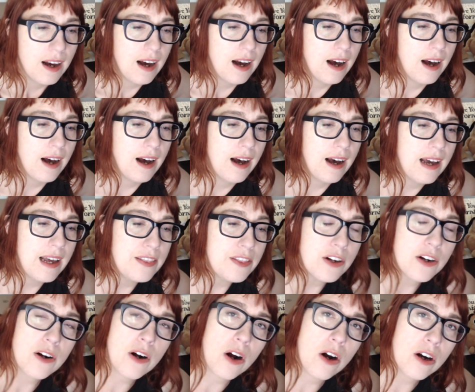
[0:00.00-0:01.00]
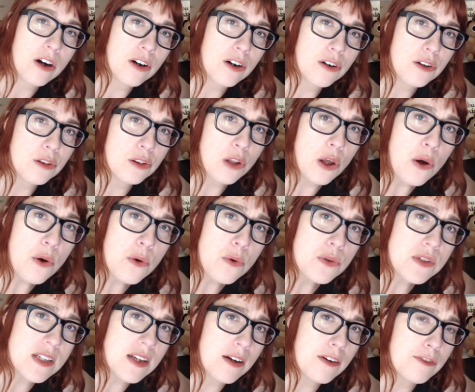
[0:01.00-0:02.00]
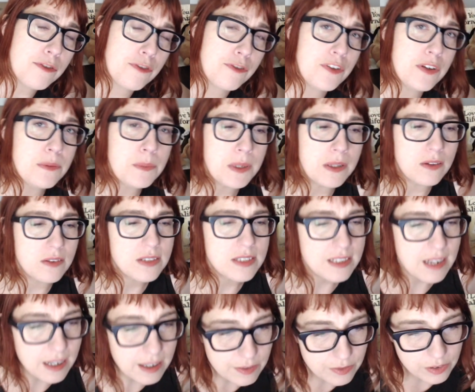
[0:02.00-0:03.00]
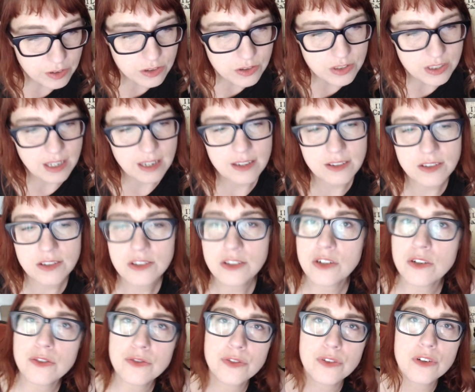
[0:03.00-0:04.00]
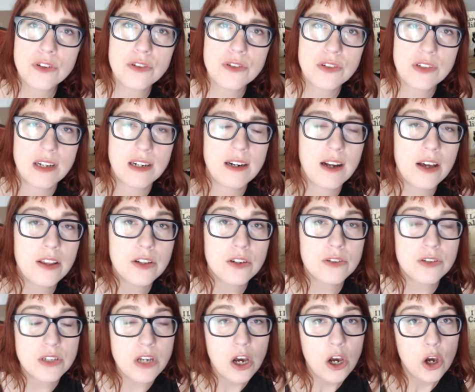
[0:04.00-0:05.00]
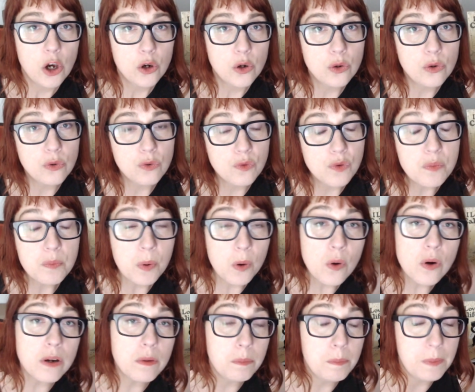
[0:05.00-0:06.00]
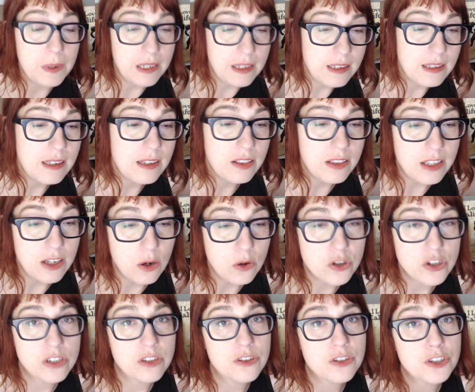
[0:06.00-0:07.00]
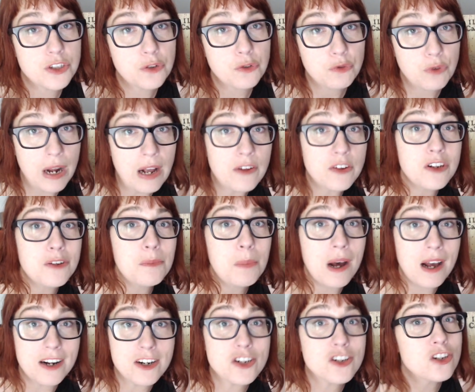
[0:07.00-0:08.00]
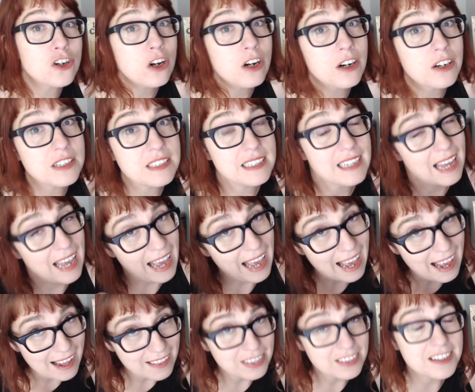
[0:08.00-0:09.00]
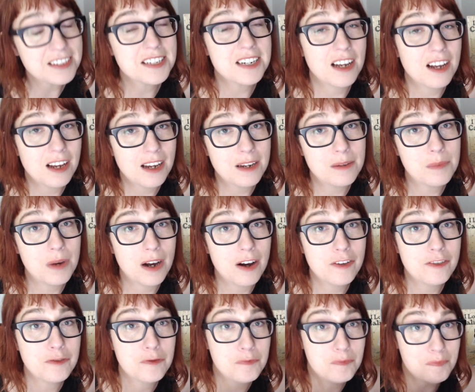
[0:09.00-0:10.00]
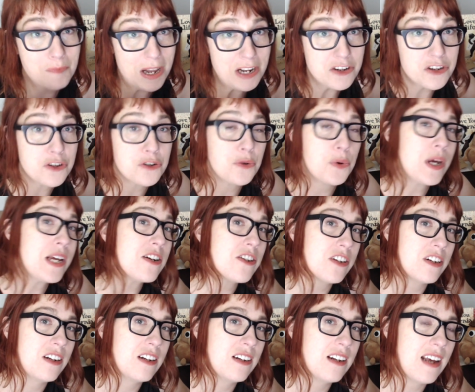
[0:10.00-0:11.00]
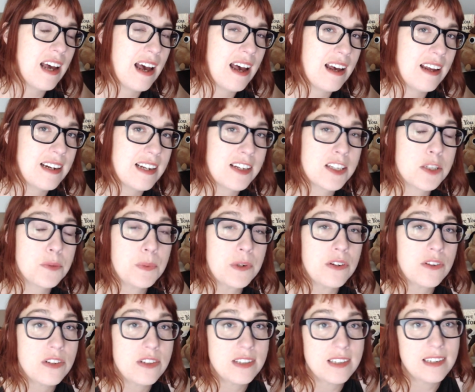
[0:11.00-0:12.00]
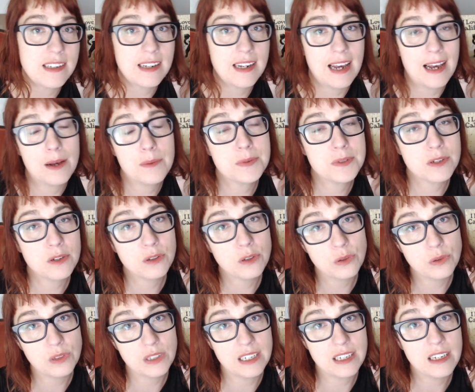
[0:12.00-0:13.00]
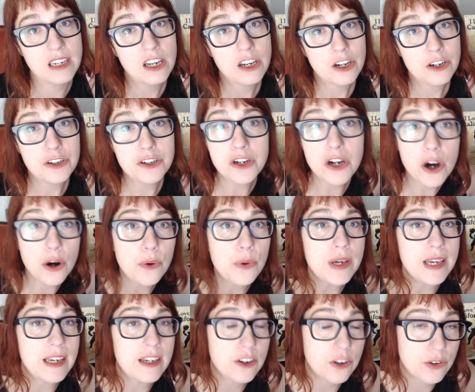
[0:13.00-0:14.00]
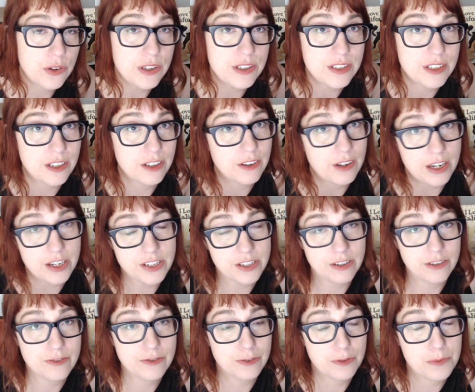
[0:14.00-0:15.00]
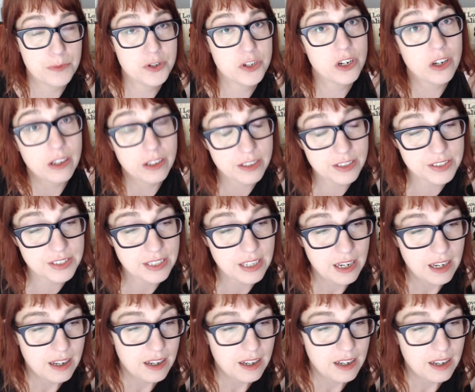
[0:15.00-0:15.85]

And there are loads of female divers and surfers and others who report being in the ocean surrounded by sharks at the time of menstruation and experiencing absolutely no increased aggression from sharks.